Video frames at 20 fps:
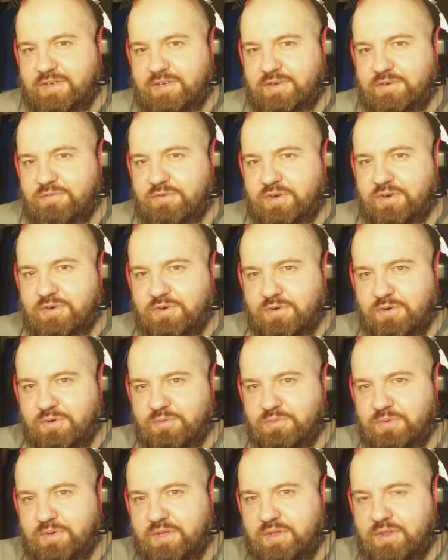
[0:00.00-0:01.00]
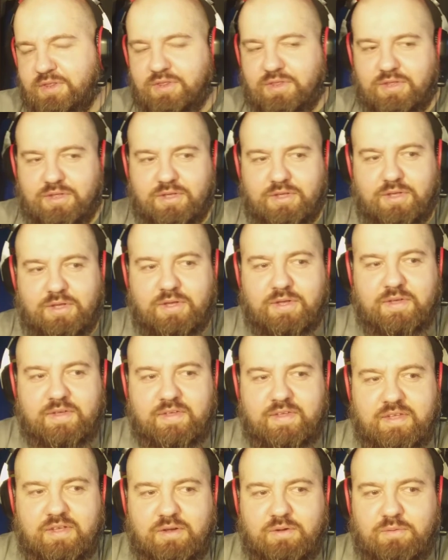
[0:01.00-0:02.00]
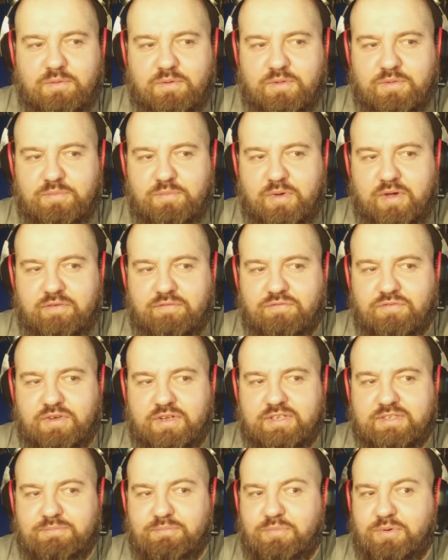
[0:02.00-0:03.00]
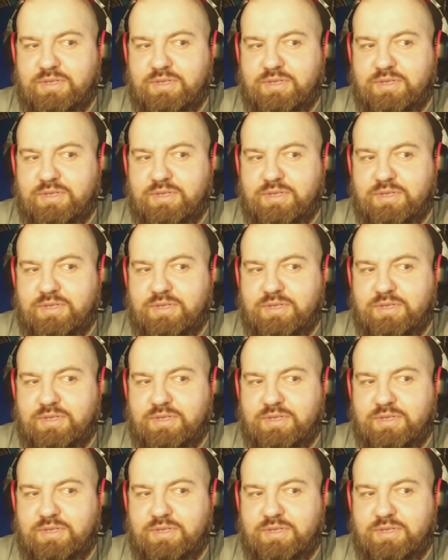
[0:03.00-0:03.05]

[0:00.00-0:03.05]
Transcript: record with my friend,